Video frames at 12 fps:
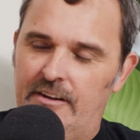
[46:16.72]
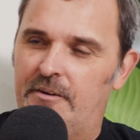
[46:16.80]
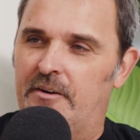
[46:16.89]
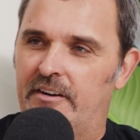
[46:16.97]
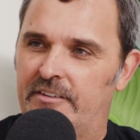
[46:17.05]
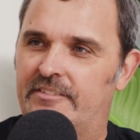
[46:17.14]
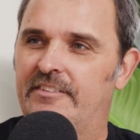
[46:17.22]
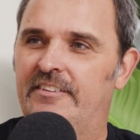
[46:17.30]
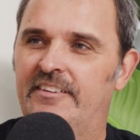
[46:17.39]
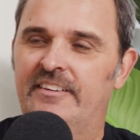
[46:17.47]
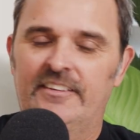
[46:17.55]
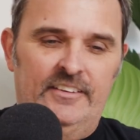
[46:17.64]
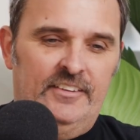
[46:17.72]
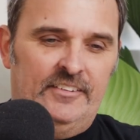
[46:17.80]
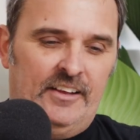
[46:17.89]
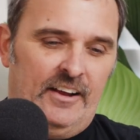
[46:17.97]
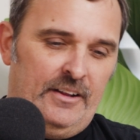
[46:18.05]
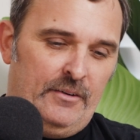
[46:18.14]
no worries.
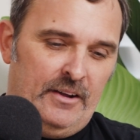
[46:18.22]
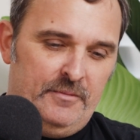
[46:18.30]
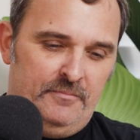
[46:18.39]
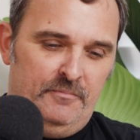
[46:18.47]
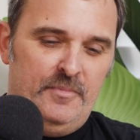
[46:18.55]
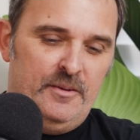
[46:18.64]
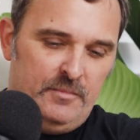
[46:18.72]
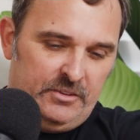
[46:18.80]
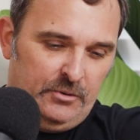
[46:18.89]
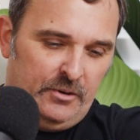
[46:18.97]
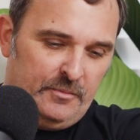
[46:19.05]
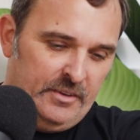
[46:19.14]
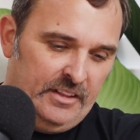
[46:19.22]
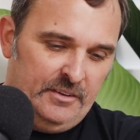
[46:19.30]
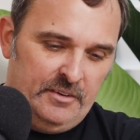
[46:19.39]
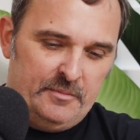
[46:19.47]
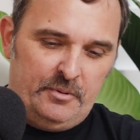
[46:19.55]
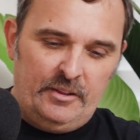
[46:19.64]
So anyway, me and my daughter Millie,
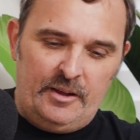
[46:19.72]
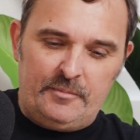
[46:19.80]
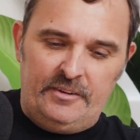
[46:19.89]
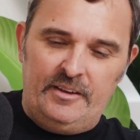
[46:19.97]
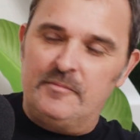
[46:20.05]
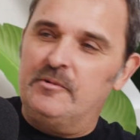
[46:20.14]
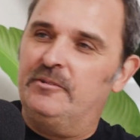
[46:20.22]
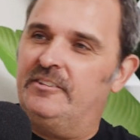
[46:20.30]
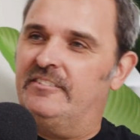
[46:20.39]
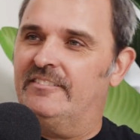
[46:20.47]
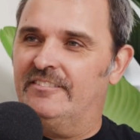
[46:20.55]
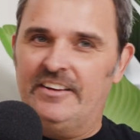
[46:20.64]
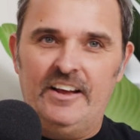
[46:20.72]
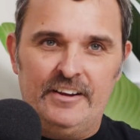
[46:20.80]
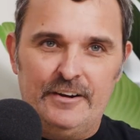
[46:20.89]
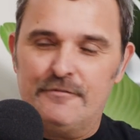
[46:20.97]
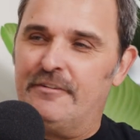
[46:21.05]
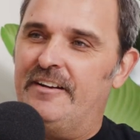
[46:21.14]
we pull up at Emerald and we go
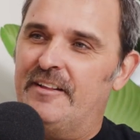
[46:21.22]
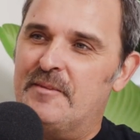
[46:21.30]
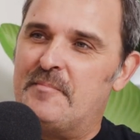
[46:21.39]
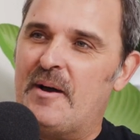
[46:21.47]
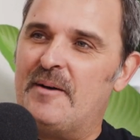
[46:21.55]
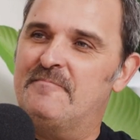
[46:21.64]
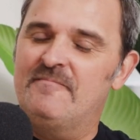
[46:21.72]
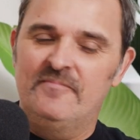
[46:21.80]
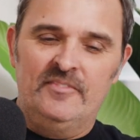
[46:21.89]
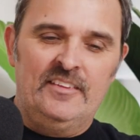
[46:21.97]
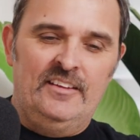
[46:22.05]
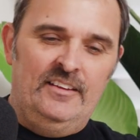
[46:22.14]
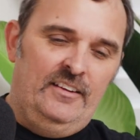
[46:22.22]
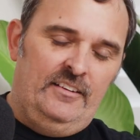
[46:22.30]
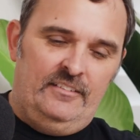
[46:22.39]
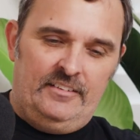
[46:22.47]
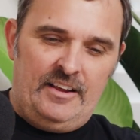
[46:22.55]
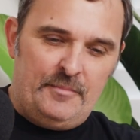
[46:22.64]
get a feed at the pub.
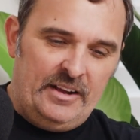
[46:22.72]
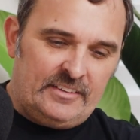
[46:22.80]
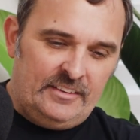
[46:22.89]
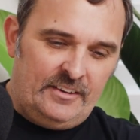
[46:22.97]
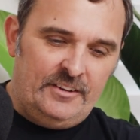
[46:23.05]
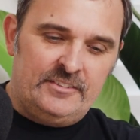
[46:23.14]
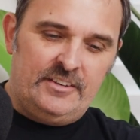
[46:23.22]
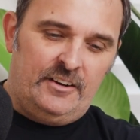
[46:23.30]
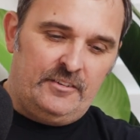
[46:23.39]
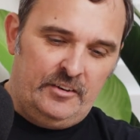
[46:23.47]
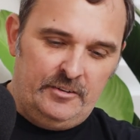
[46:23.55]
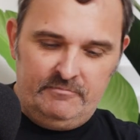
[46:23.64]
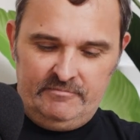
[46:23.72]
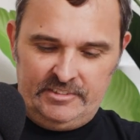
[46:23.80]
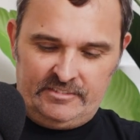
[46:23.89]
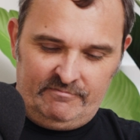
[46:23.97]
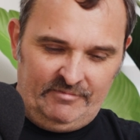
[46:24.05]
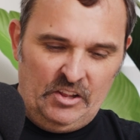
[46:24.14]
We go back to the hotel room,
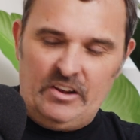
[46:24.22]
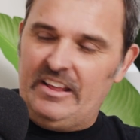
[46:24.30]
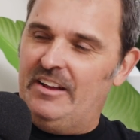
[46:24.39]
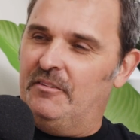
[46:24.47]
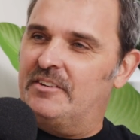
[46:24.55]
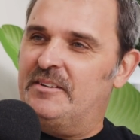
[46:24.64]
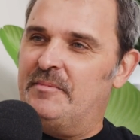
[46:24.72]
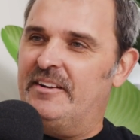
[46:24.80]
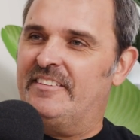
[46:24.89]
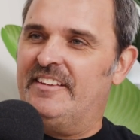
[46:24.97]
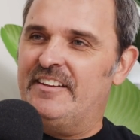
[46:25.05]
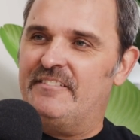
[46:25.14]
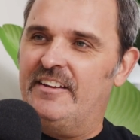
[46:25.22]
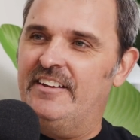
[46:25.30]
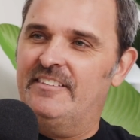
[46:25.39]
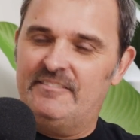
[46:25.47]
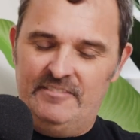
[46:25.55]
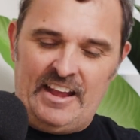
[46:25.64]
just lie down watching a bit of TV,
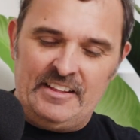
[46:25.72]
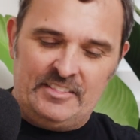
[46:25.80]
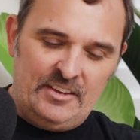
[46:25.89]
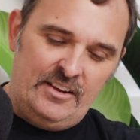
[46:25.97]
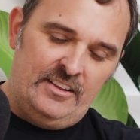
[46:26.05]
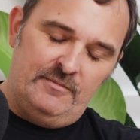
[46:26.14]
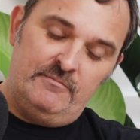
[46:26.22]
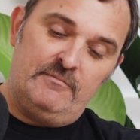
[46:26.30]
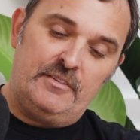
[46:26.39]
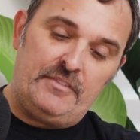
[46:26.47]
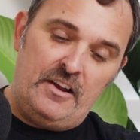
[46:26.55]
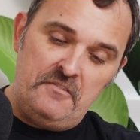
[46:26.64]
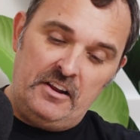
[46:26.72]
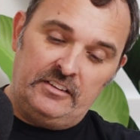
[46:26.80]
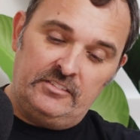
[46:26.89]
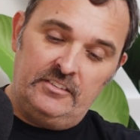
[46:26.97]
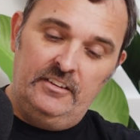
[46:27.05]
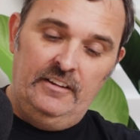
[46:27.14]
and 8:30 my phone
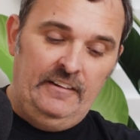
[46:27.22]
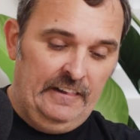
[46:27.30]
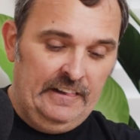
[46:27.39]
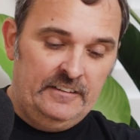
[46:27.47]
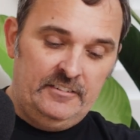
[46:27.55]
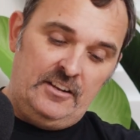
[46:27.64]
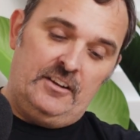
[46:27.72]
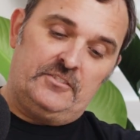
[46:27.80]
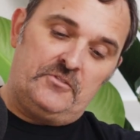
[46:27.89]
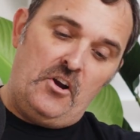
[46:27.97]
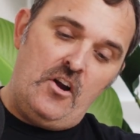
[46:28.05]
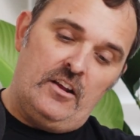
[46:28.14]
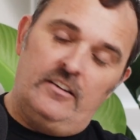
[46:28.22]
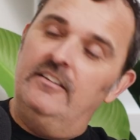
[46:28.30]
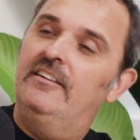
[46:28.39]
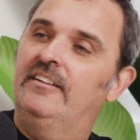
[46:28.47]
rings. I'm like, it's Ryan.